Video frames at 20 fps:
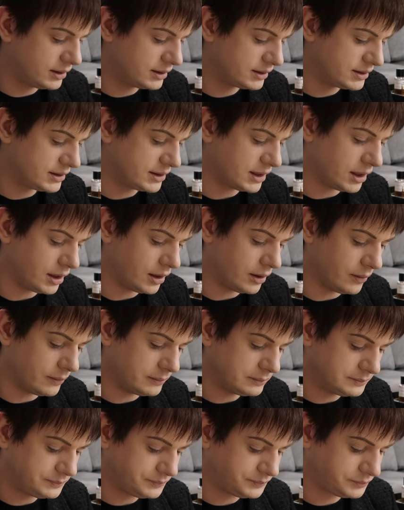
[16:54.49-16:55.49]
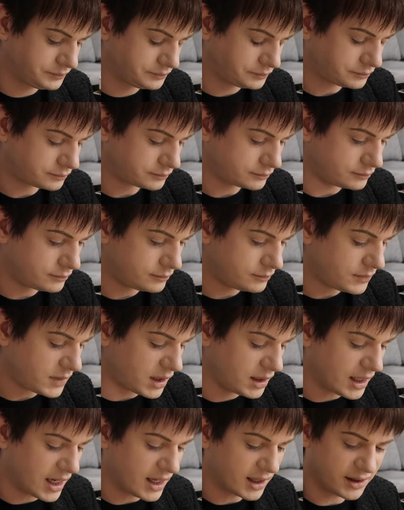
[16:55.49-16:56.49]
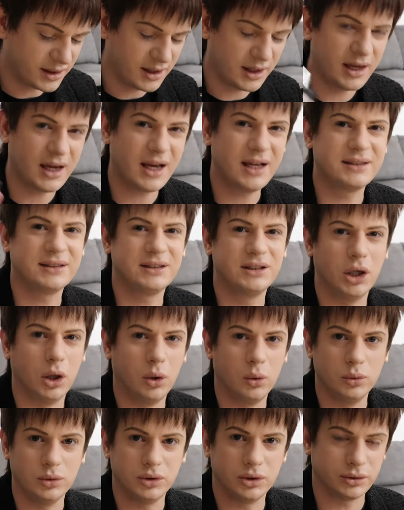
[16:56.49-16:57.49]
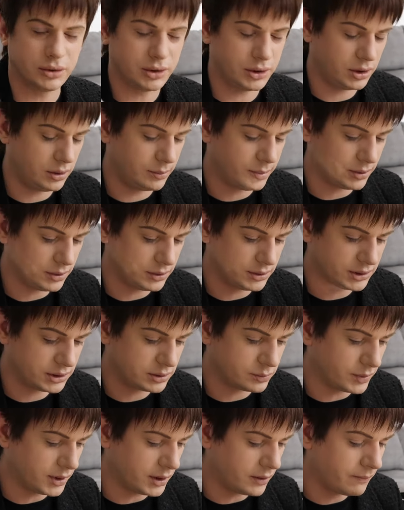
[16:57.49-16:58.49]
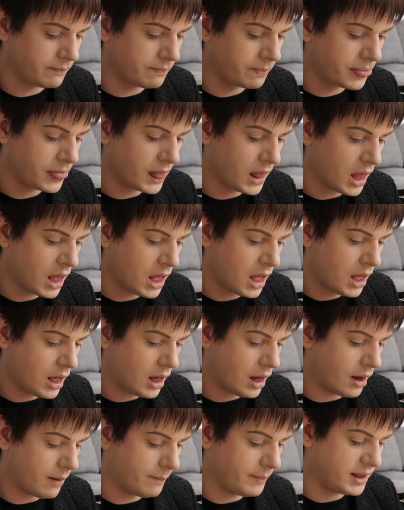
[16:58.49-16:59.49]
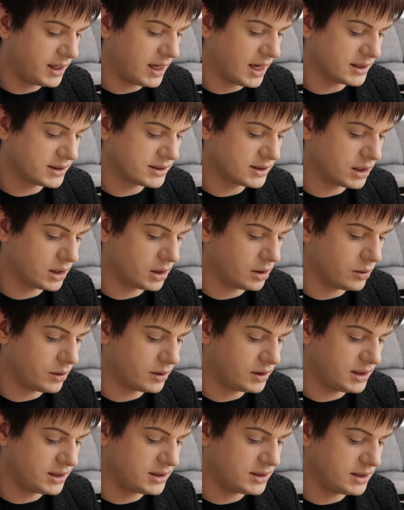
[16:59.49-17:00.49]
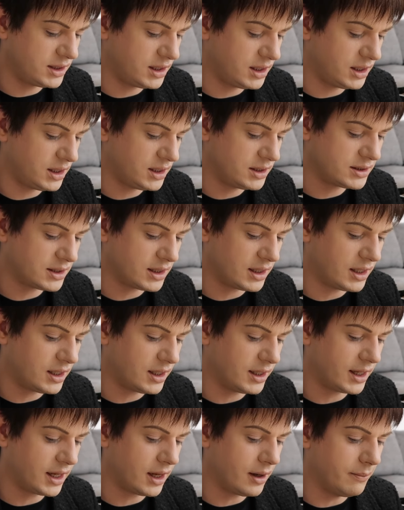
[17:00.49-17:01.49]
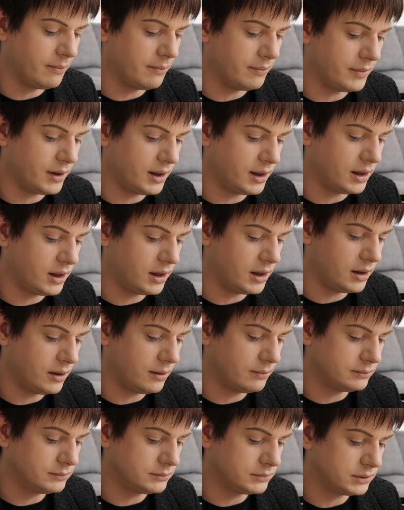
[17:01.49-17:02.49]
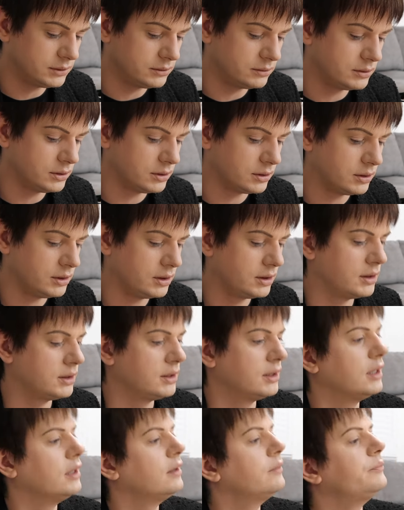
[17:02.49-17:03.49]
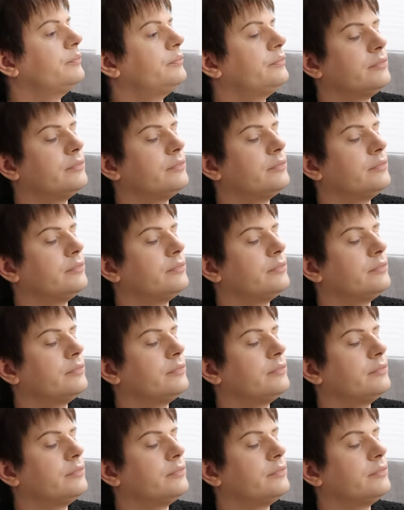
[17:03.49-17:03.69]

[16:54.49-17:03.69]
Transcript: So yeah, I think it has gold on the new bottles as well. But yeah, so this is like, oh God, look at that.